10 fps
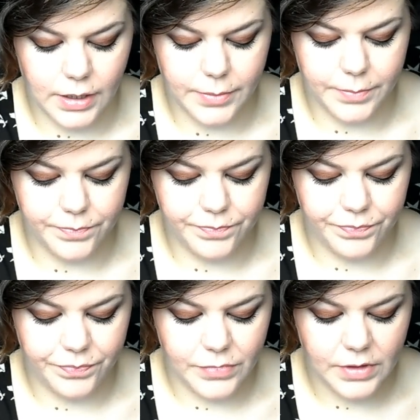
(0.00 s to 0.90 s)
um,
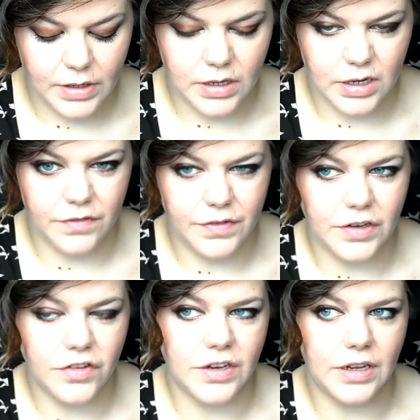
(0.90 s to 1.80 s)
and I
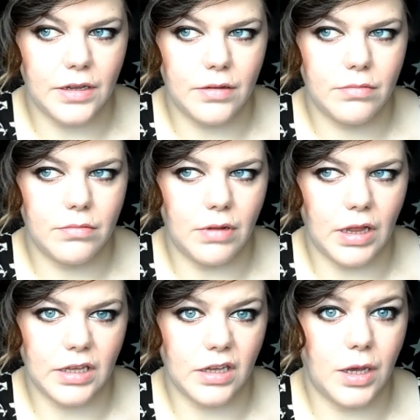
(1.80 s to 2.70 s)
finished it
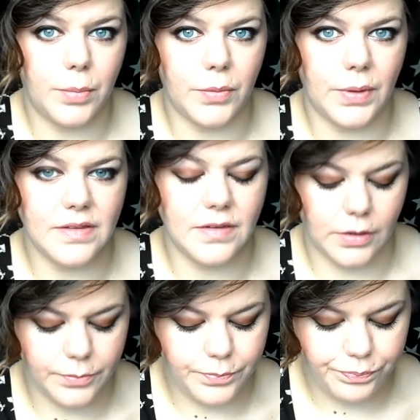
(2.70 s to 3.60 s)
like a couple of weeks
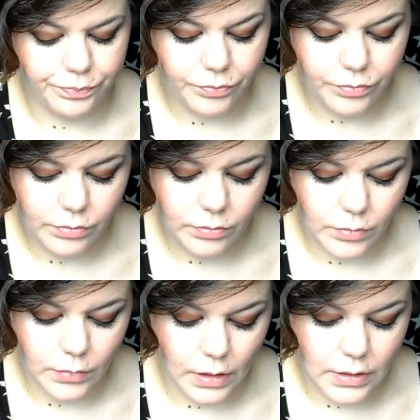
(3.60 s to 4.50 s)
ago.
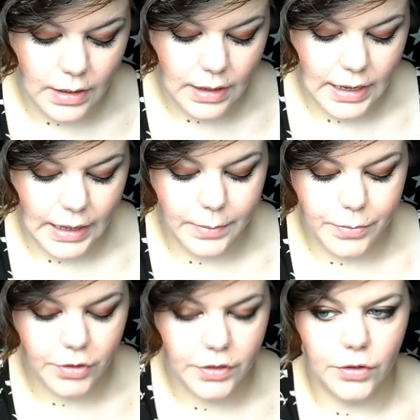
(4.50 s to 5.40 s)
And
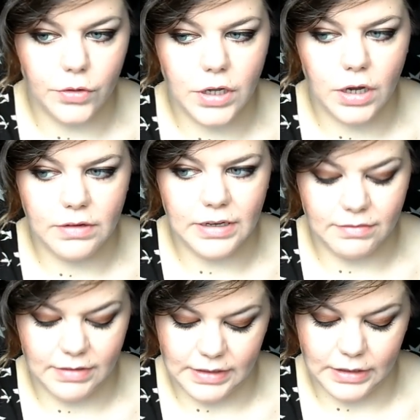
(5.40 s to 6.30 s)
the book that you're
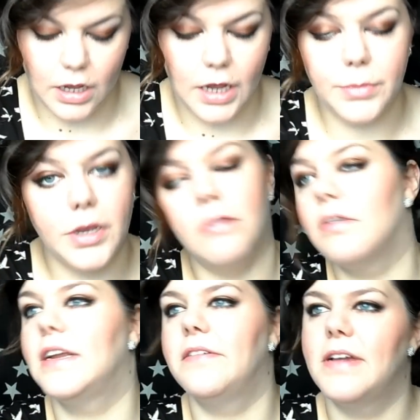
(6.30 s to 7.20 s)
currently reading? I'm
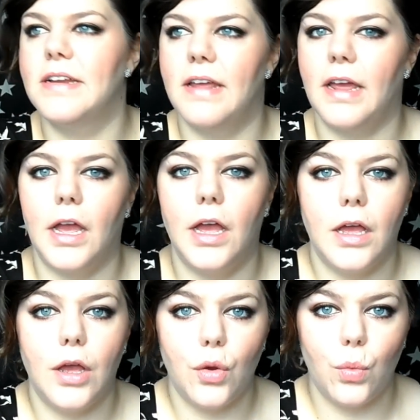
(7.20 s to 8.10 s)
currently reading
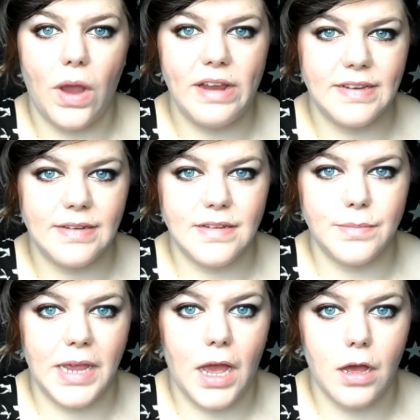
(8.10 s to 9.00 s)
Waiting
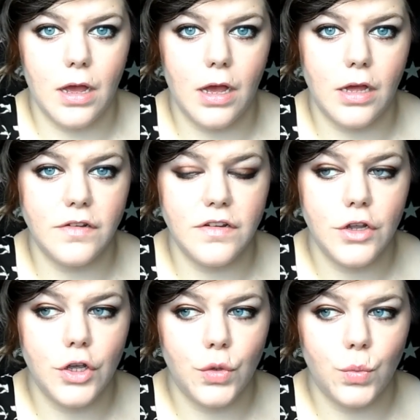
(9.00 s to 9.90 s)
To Be Heard,
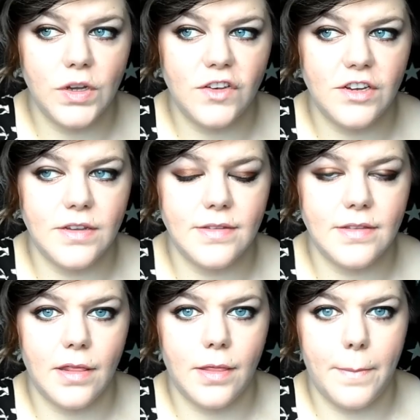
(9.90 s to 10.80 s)
which
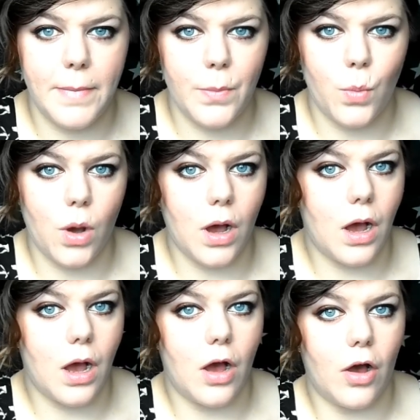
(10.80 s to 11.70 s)
is the
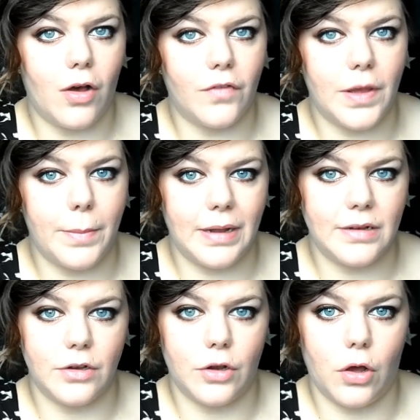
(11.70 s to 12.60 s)
memoir of
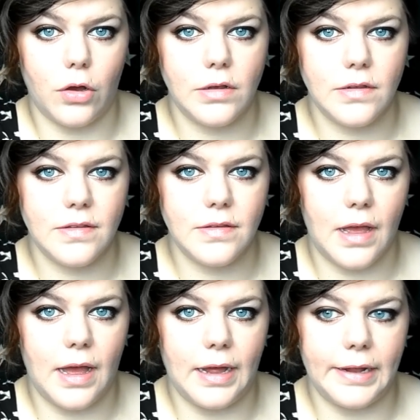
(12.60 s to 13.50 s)
Amanda
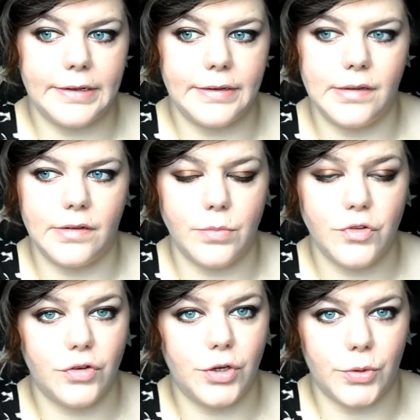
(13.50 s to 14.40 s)
Knox, and
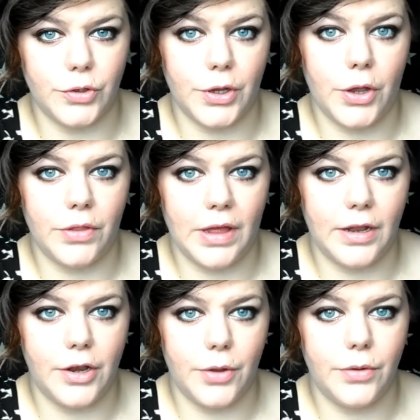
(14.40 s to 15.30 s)
I'm sure you all know who
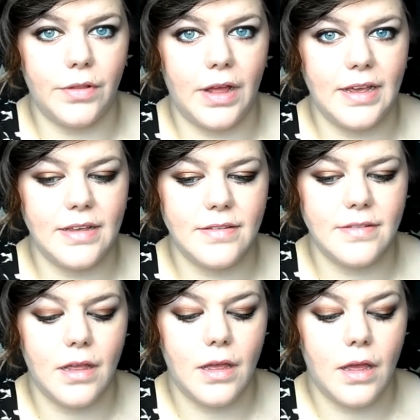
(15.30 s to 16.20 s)
that know who that
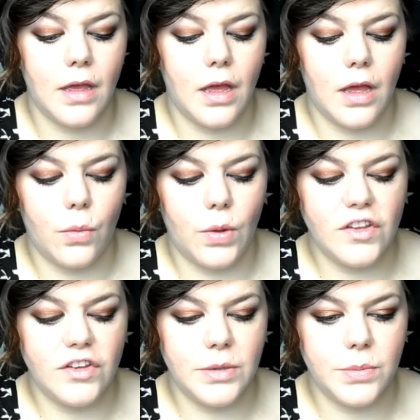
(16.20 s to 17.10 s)
is.
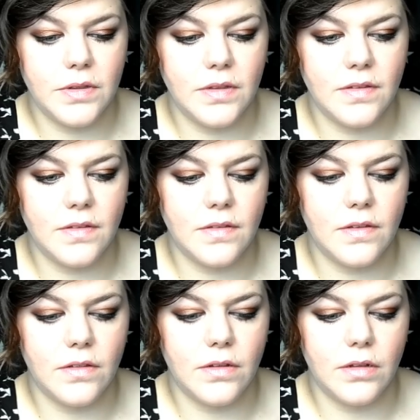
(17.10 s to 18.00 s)
When she
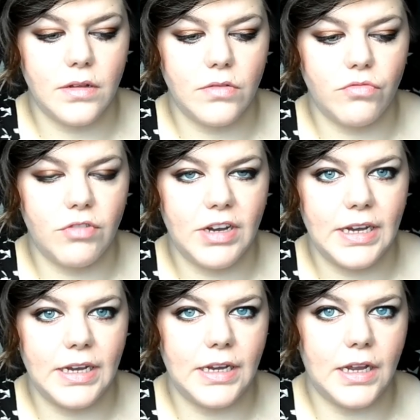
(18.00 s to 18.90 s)
was
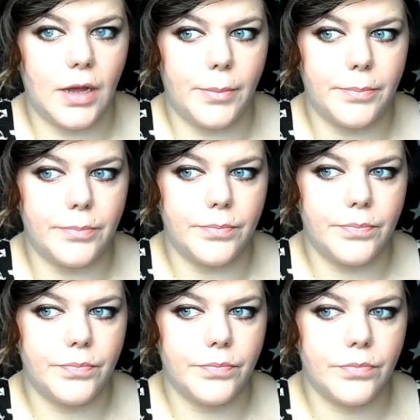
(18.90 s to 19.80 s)
re
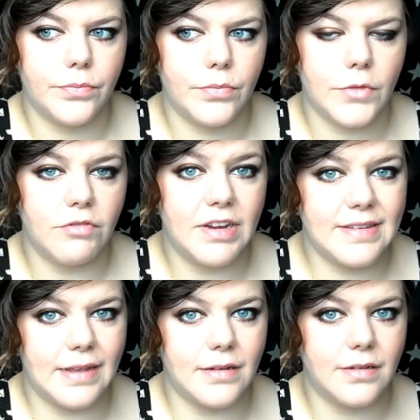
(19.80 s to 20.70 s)
um,
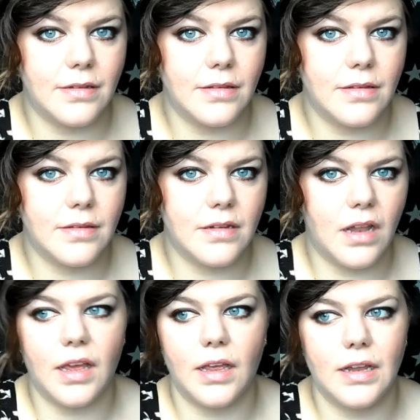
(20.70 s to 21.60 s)

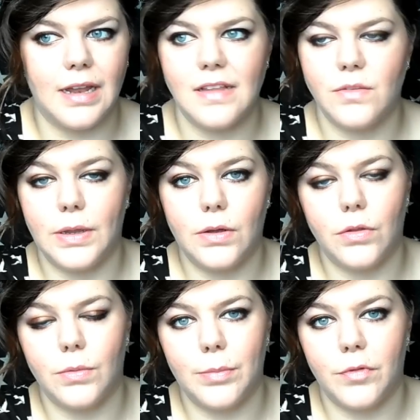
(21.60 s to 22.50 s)
re-sentenced, like last
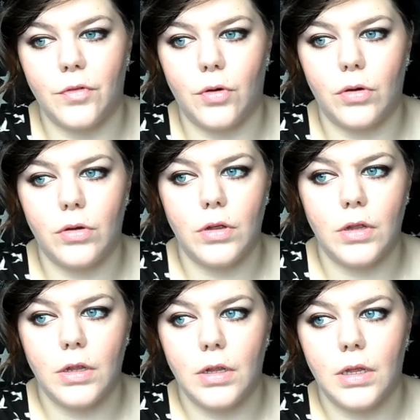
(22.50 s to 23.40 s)
week or the week before,